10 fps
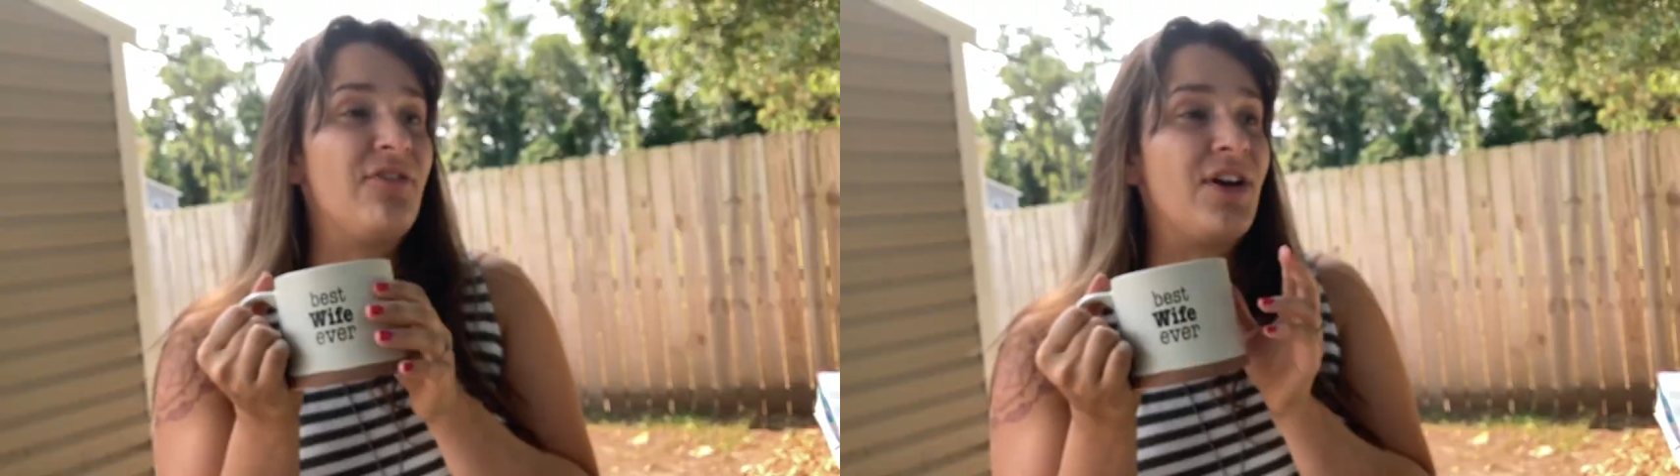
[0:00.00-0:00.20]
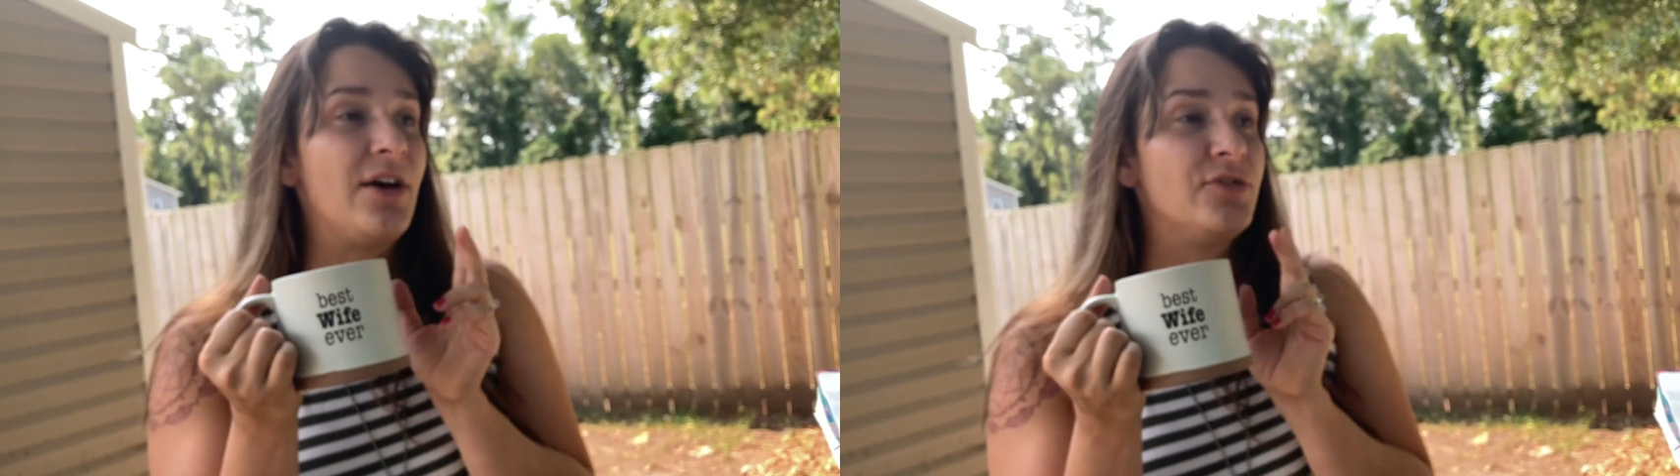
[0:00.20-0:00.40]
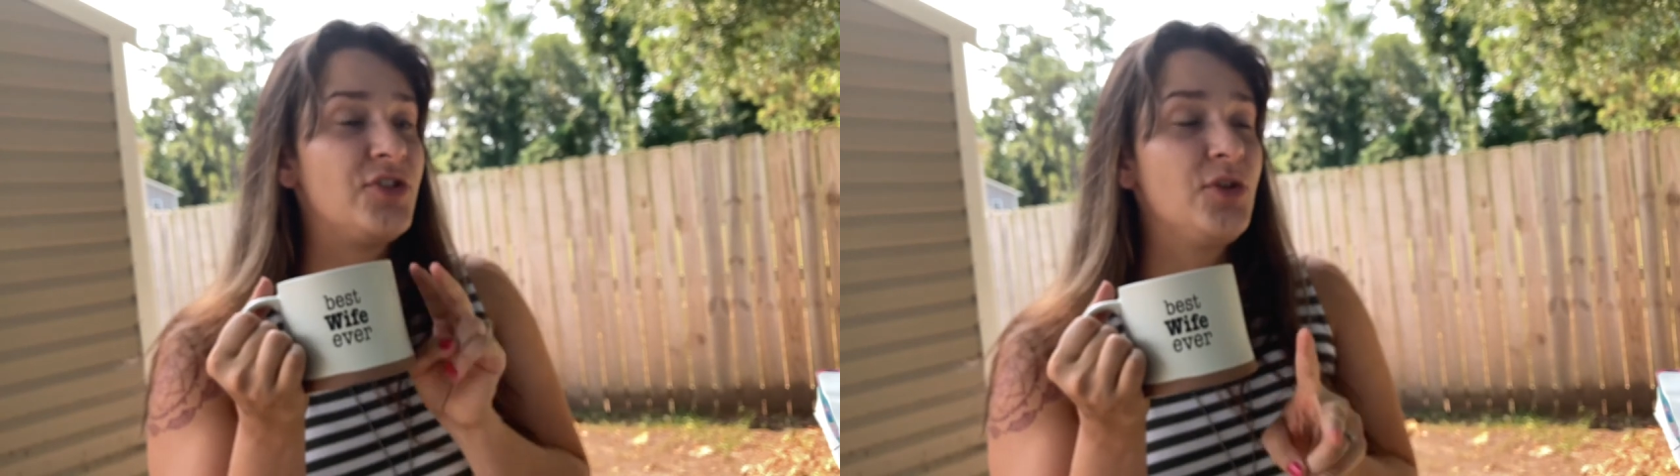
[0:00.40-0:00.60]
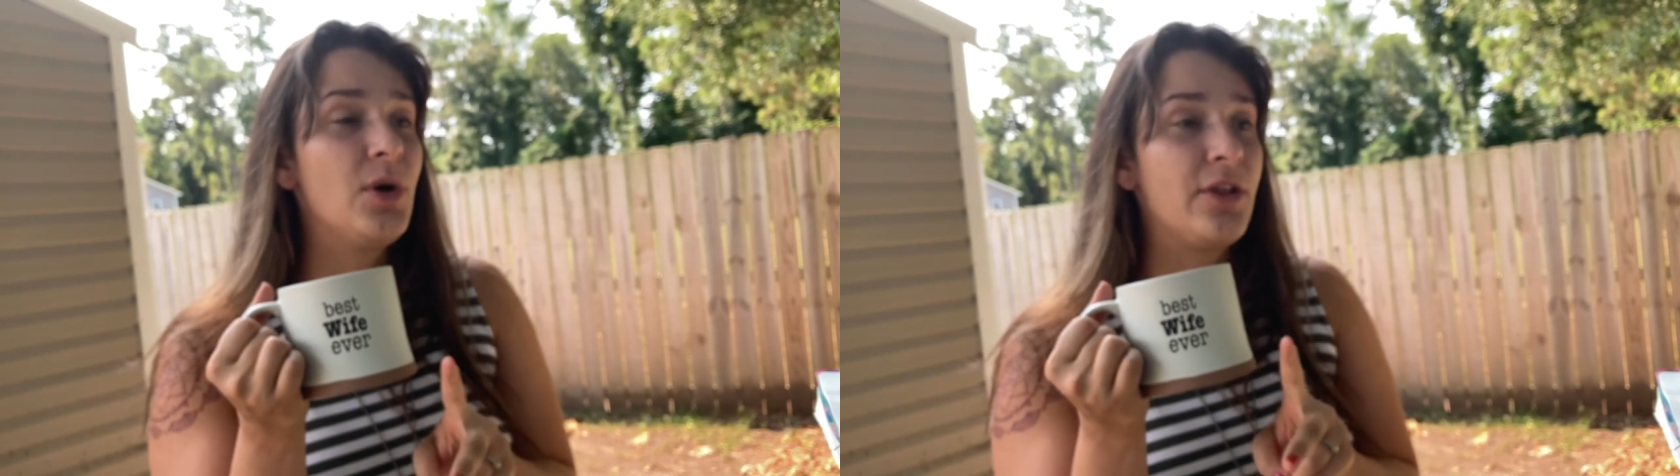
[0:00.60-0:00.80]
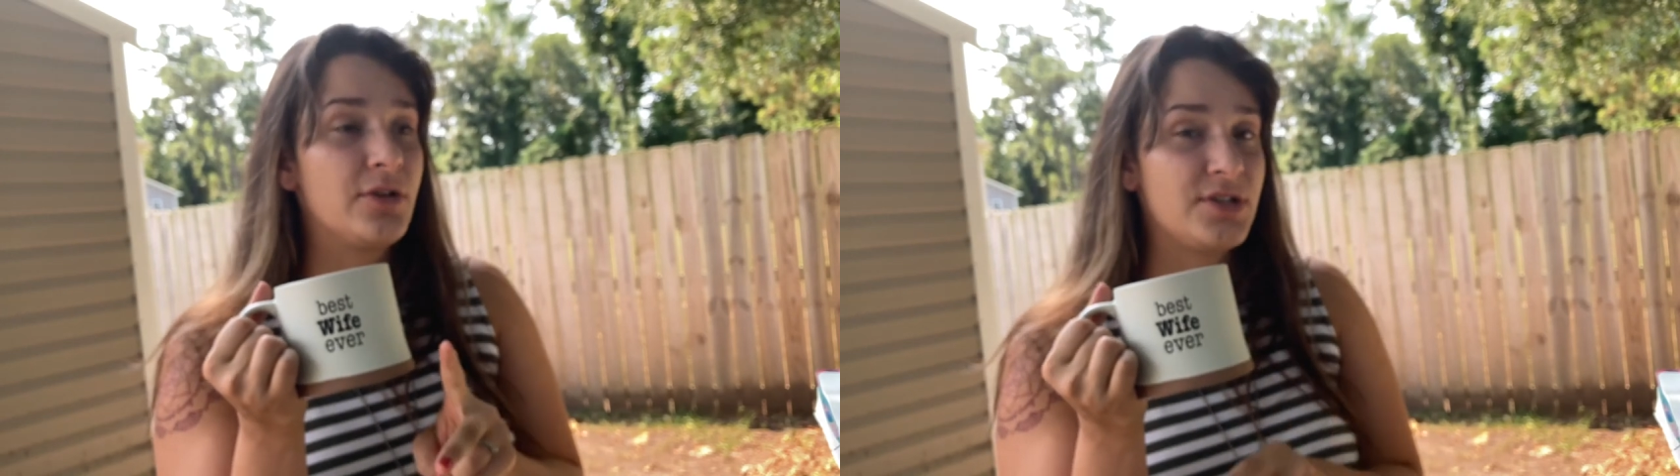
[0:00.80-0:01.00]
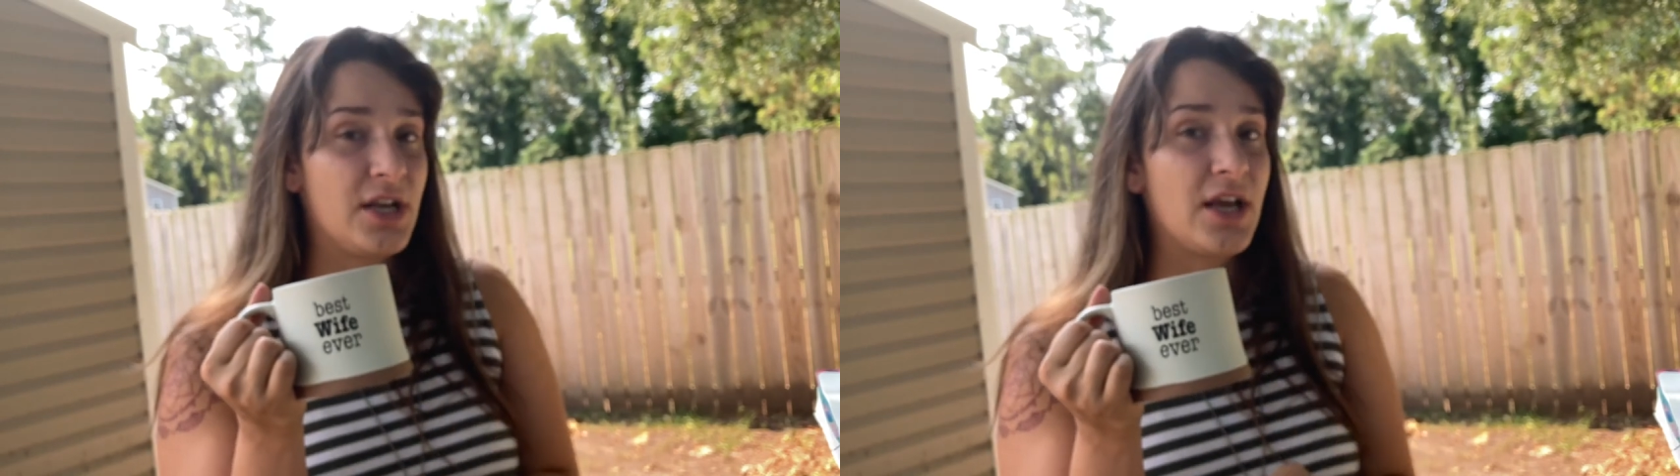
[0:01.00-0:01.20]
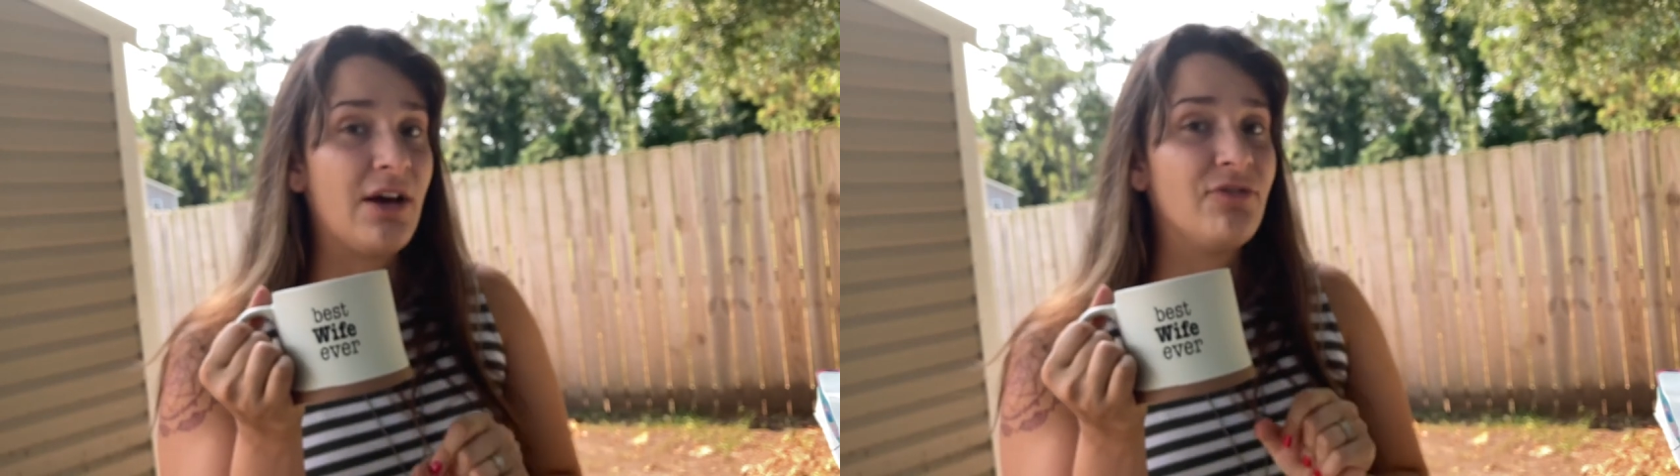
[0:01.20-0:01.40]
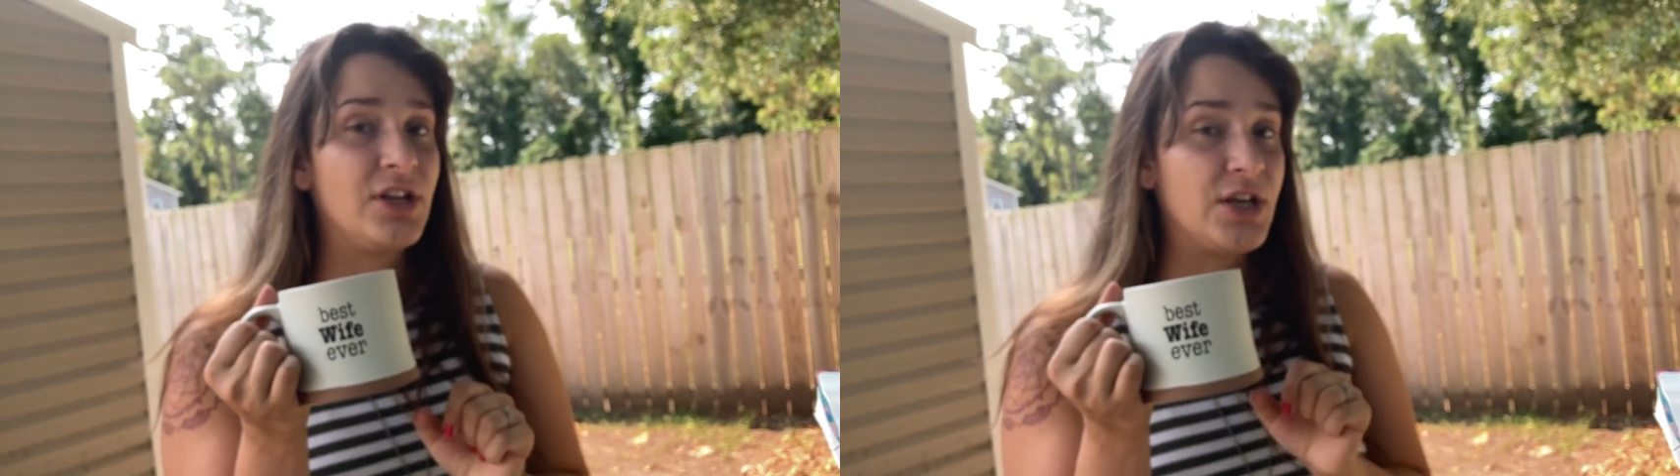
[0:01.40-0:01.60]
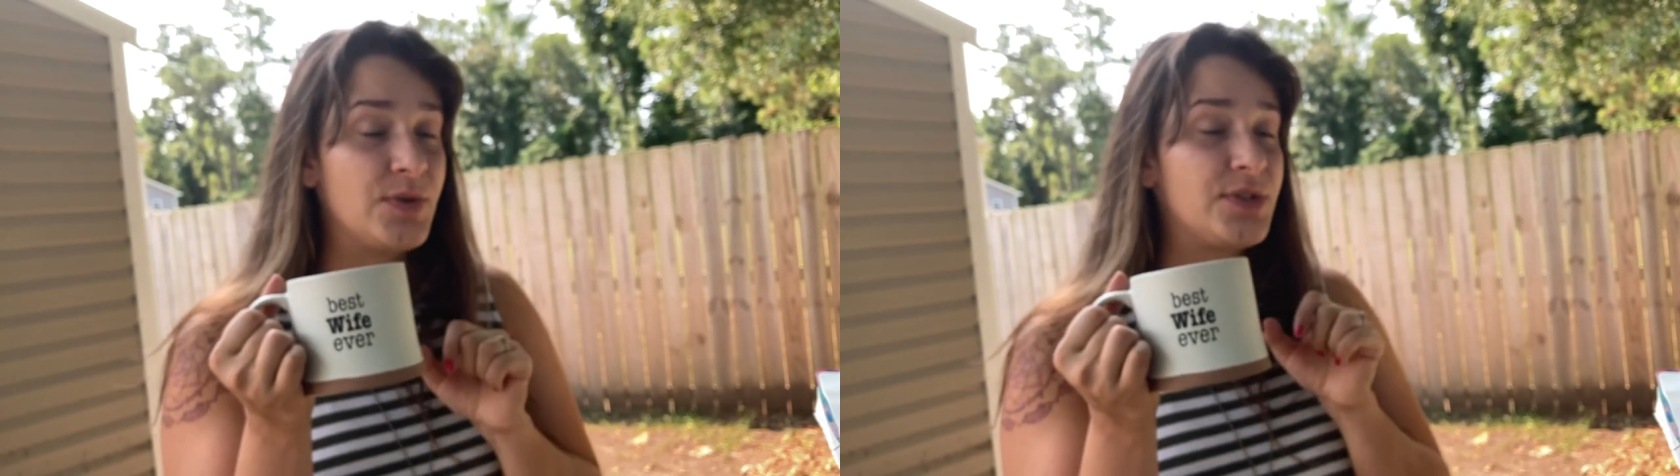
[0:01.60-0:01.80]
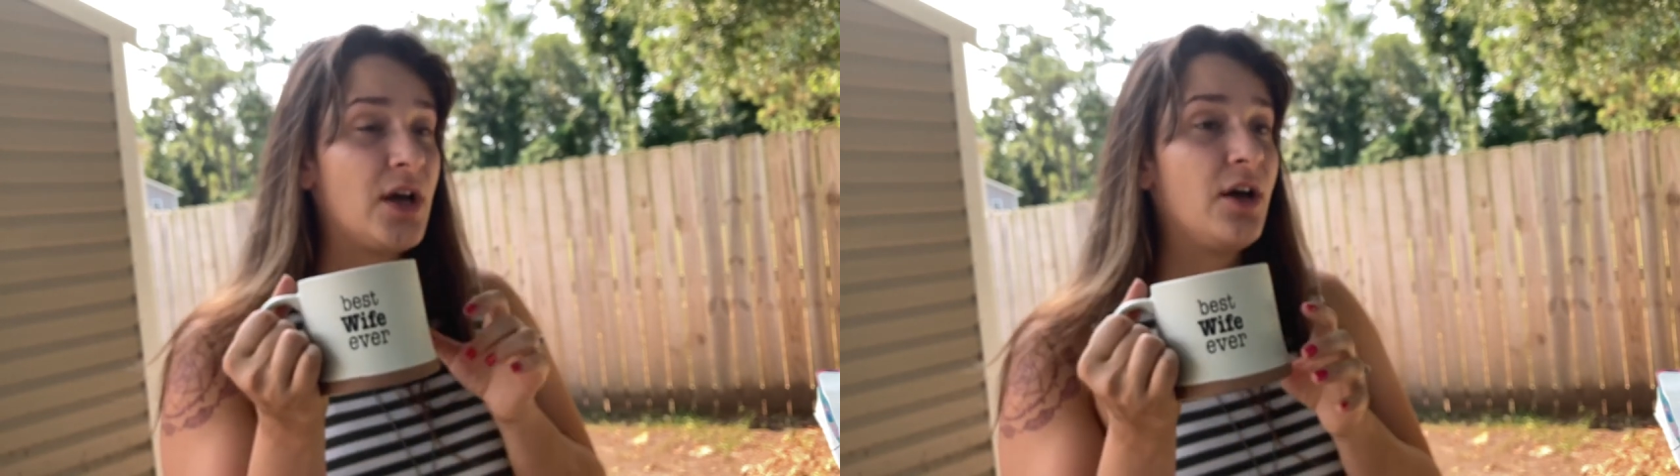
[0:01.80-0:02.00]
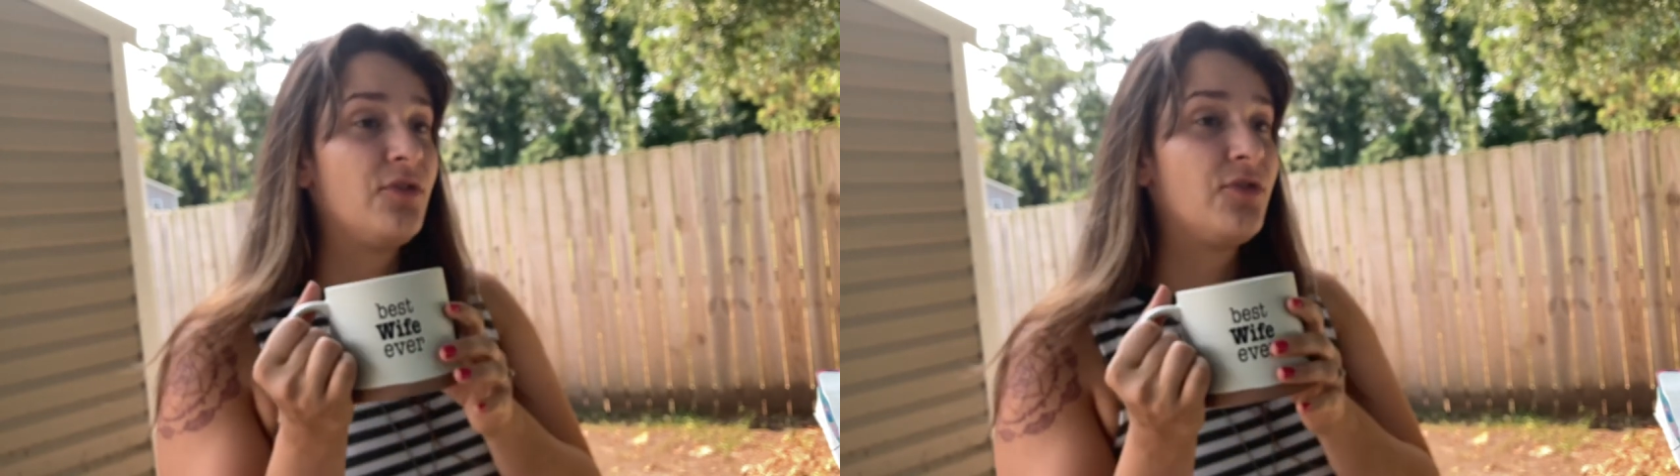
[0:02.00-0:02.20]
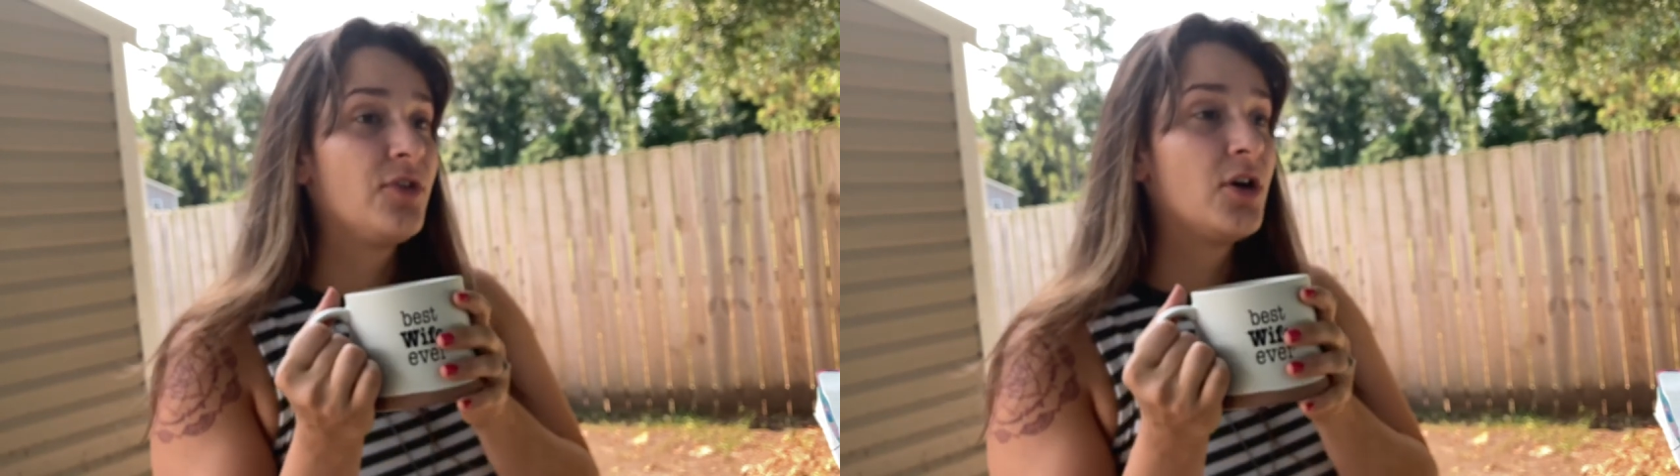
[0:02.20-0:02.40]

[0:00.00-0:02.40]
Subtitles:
found two others that I got videos of